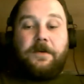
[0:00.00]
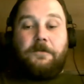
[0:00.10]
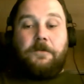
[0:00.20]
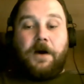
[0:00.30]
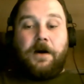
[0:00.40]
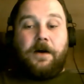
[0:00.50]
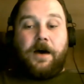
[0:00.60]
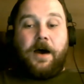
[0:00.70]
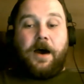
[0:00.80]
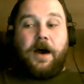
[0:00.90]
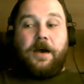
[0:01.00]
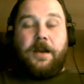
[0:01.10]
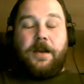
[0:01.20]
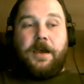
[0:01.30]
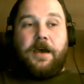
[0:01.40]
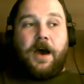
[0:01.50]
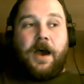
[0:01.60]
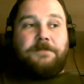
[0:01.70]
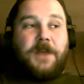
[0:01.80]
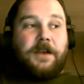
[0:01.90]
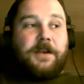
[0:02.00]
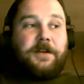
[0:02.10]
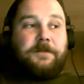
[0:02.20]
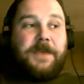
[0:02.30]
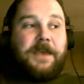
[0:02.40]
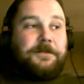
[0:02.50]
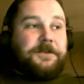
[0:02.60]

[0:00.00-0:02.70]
Well, I'm not going to be able